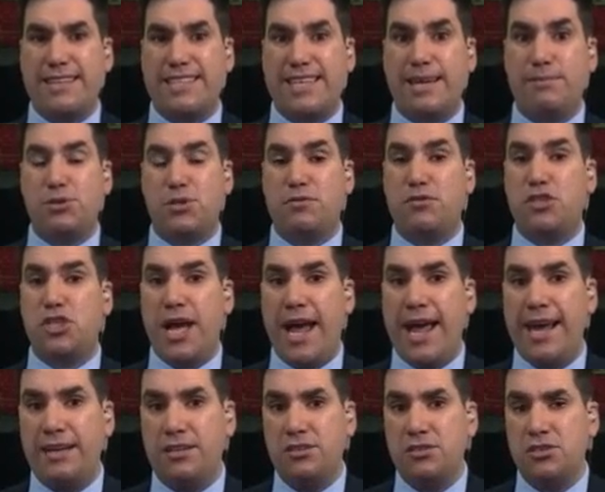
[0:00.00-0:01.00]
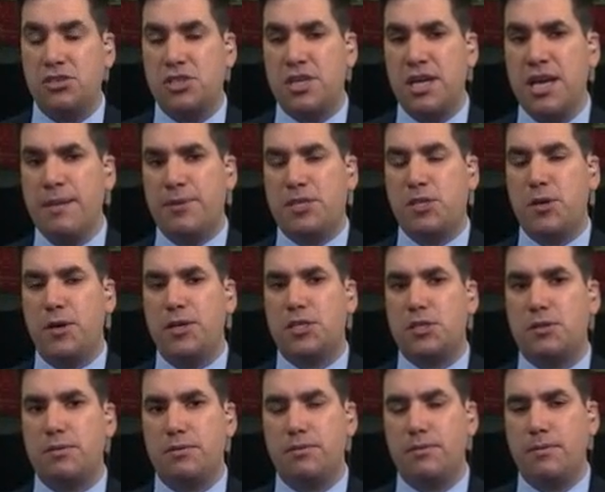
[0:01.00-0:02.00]
actually, you had a much more
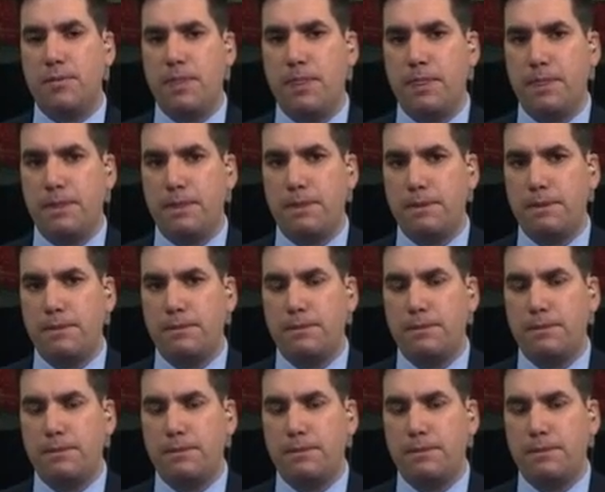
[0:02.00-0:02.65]
radical manifesto this